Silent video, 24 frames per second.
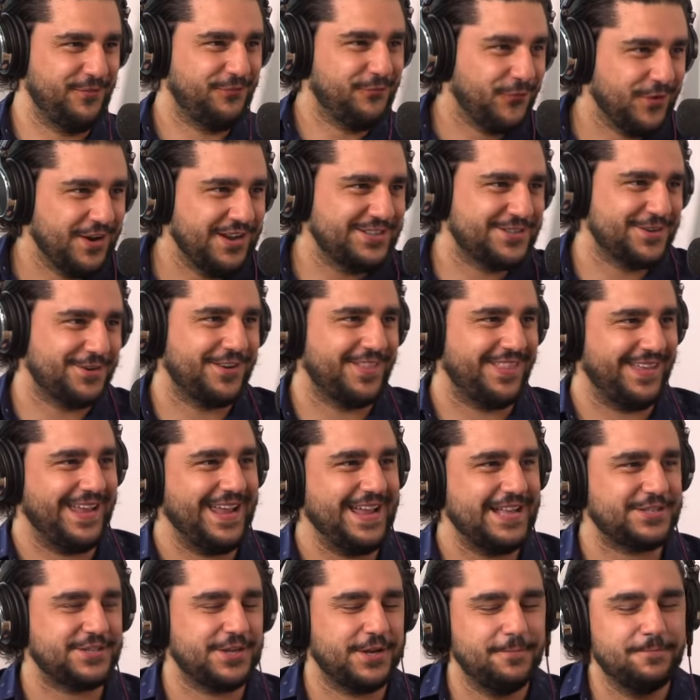the freezer to the
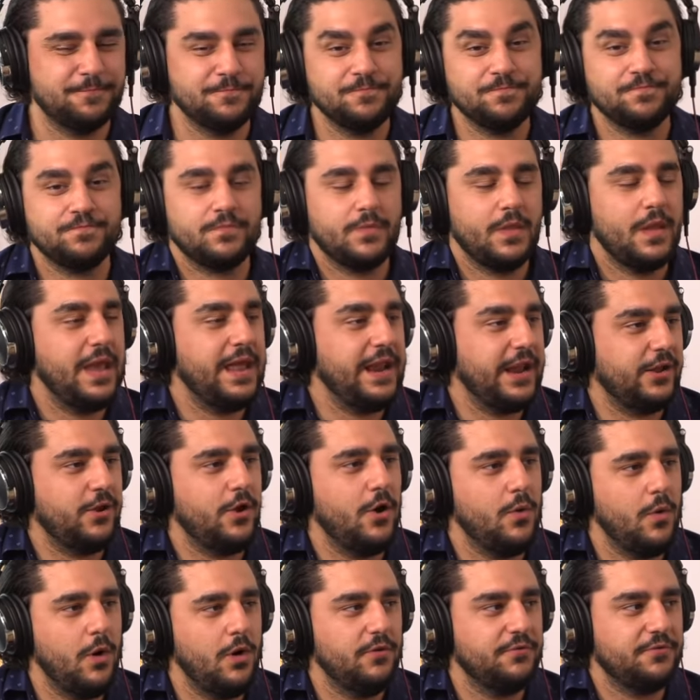kitchen, and I
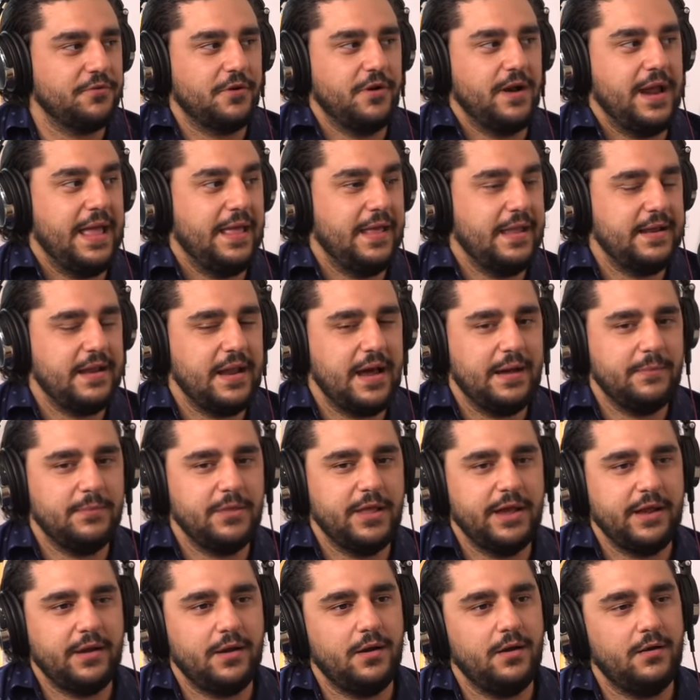go over and I'm
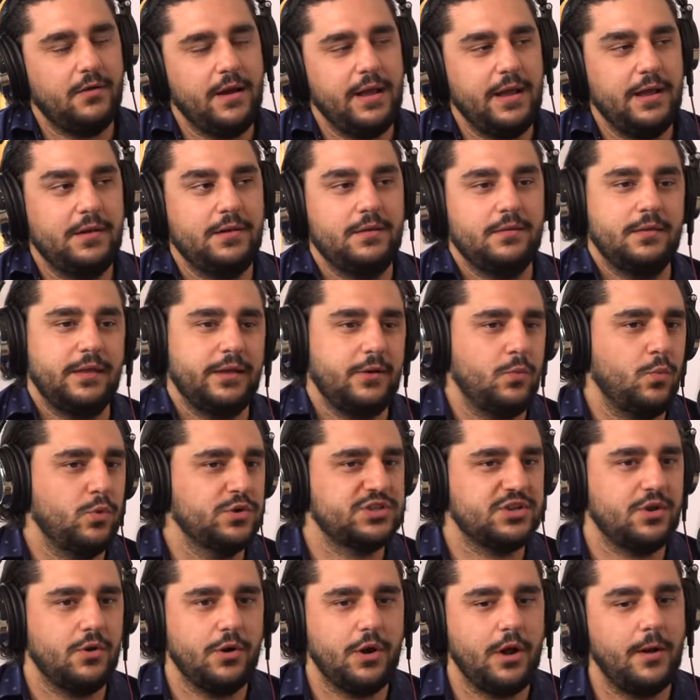like, all right, like
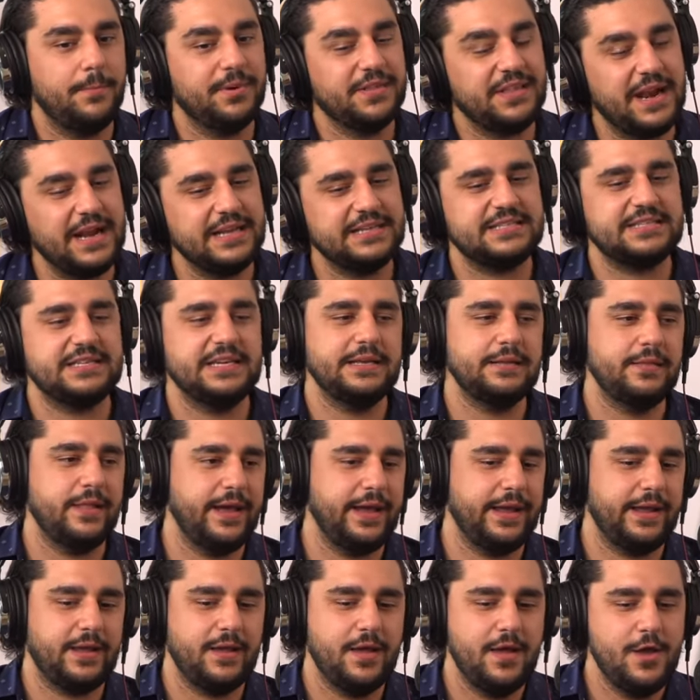what's going on? But then I see
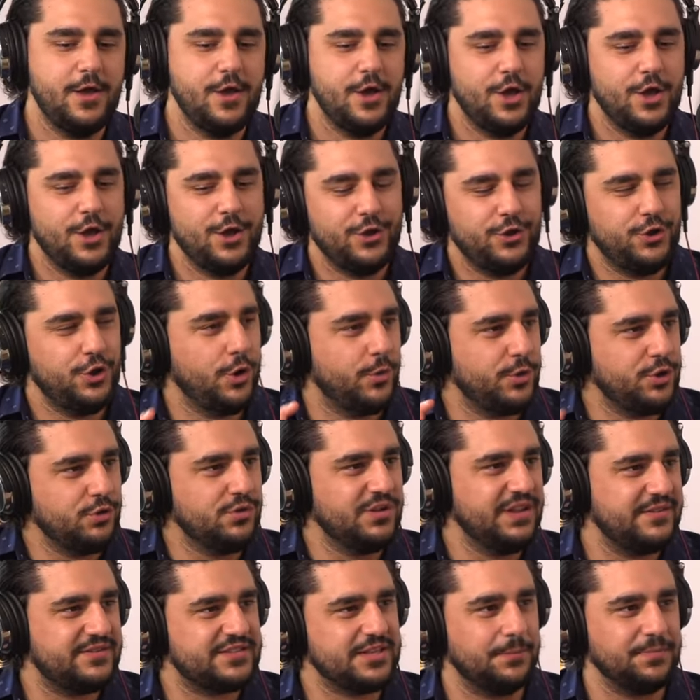like, you know when you
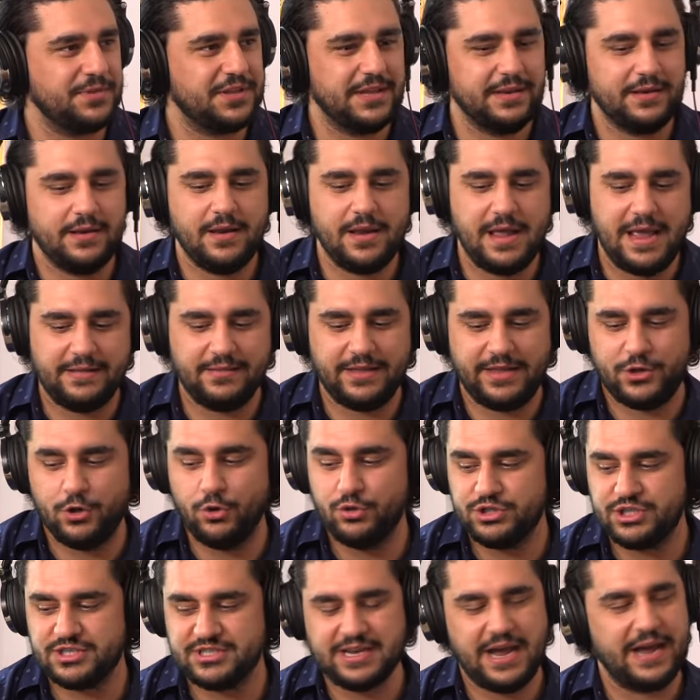leave something and like you
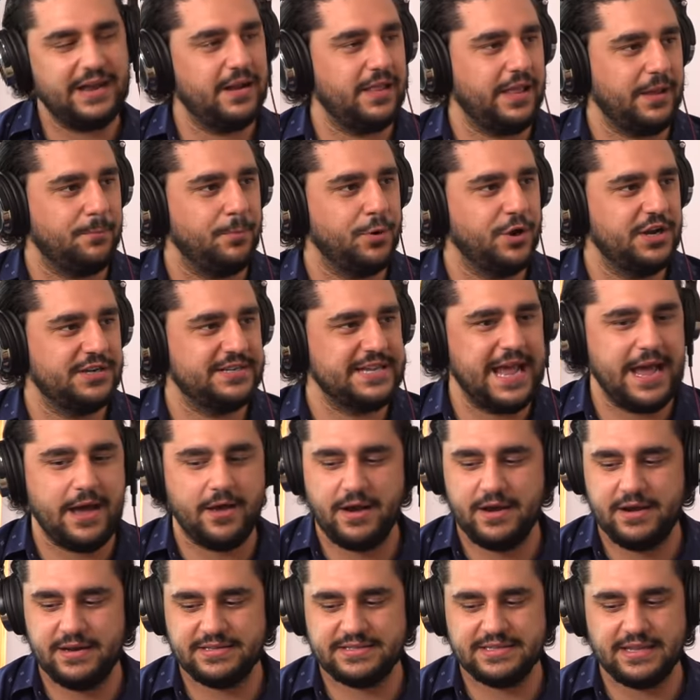just kind of like put it down
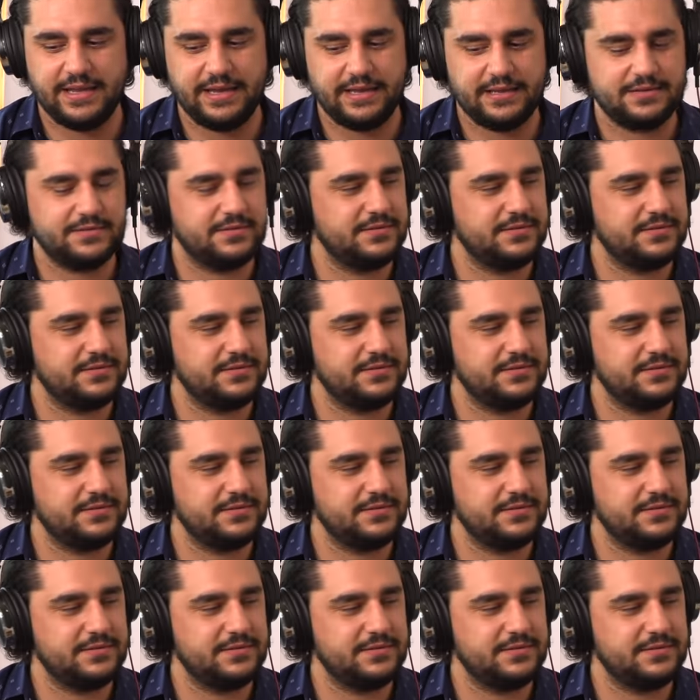and it's like